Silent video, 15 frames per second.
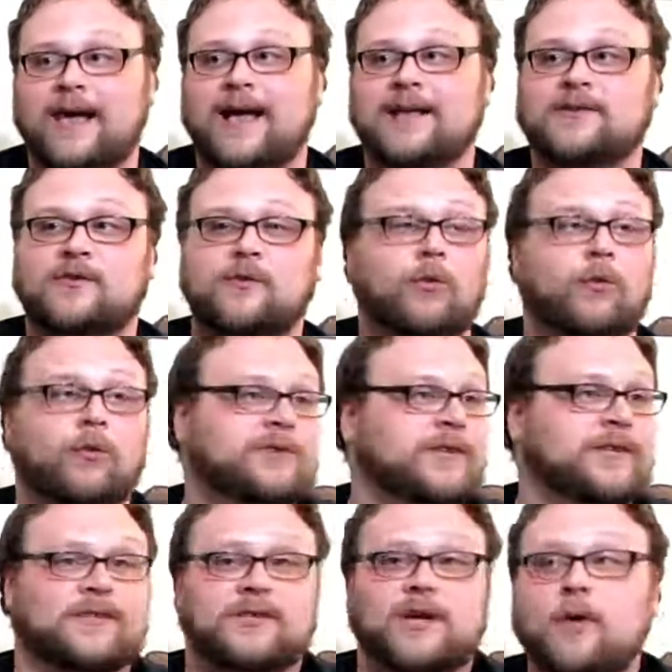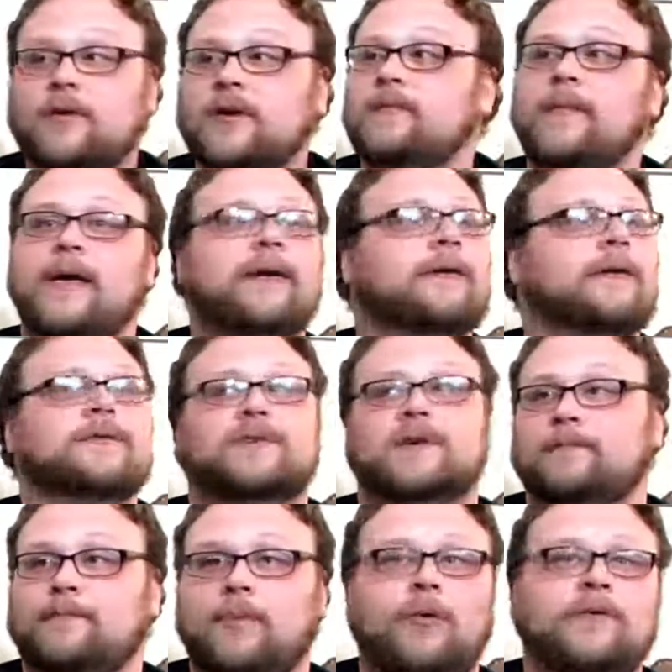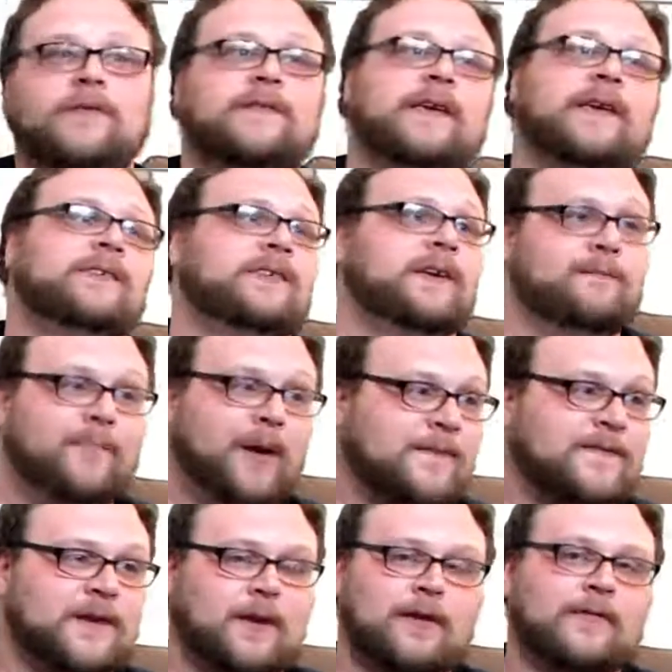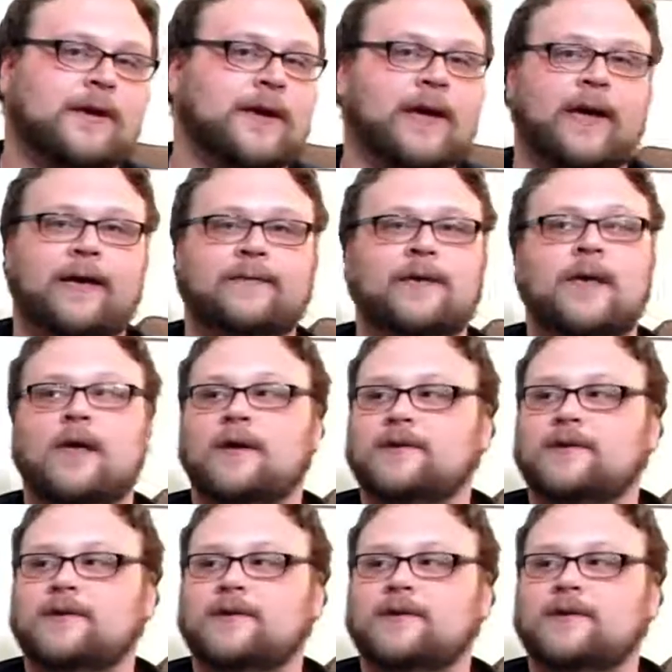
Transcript: That's cool. She's a token maker. She bolts things. She buffs all of our guys.